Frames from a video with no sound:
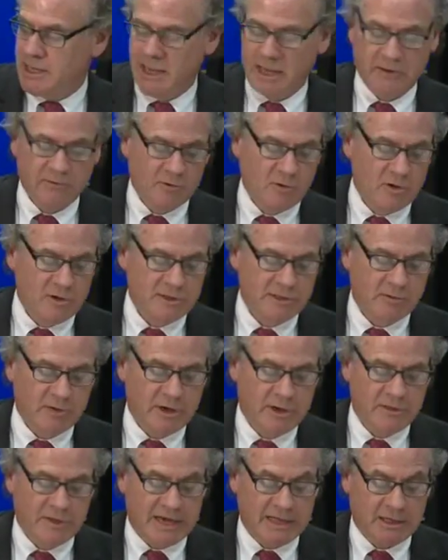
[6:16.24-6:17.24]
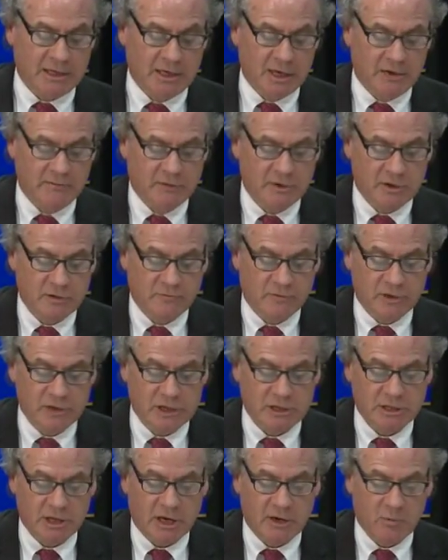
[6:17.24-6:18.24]
And of course, I want to thank the governor for
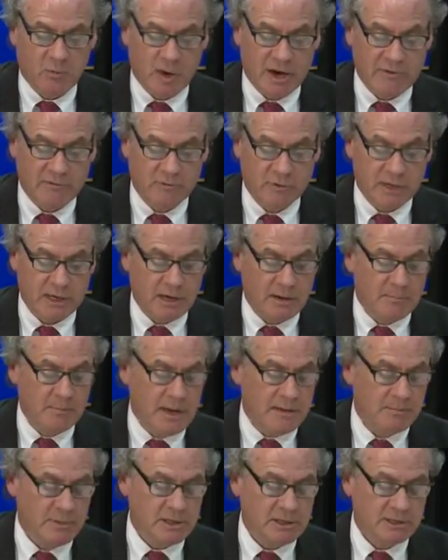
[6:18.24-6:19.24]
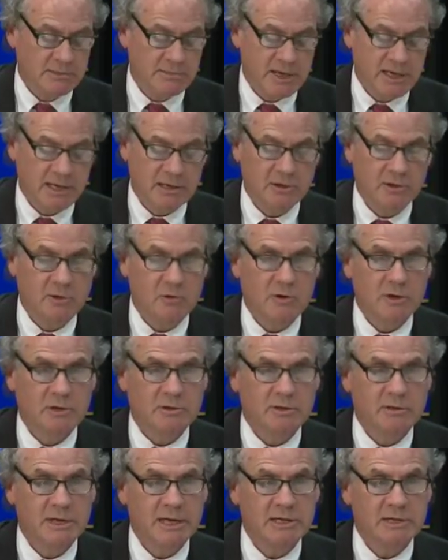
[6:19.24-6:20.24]
his unwavering commitment to making New
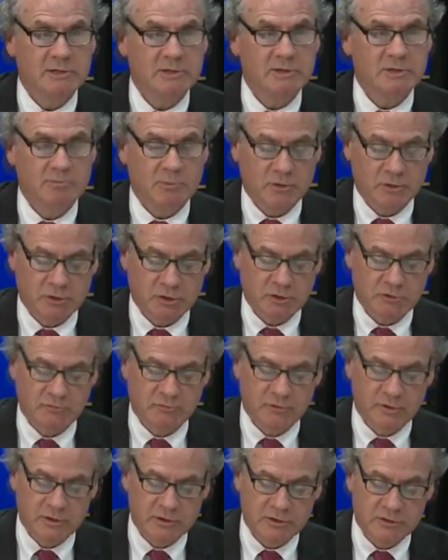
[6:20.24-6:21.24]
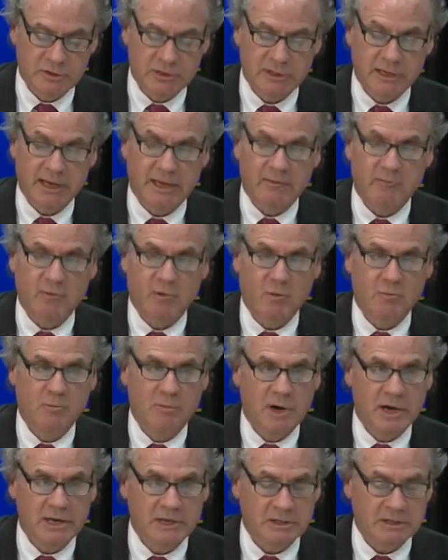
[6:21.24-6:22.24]
York the nation's most diverse and
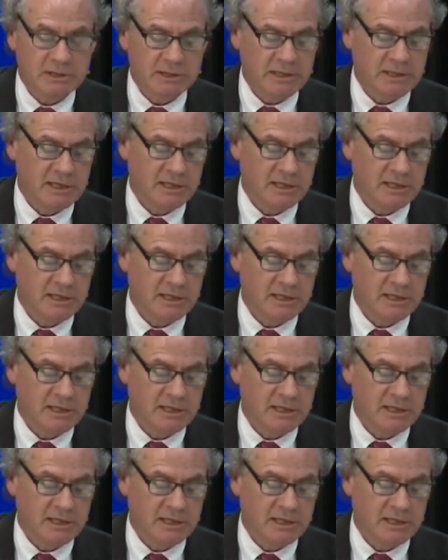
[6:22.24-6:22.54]
robust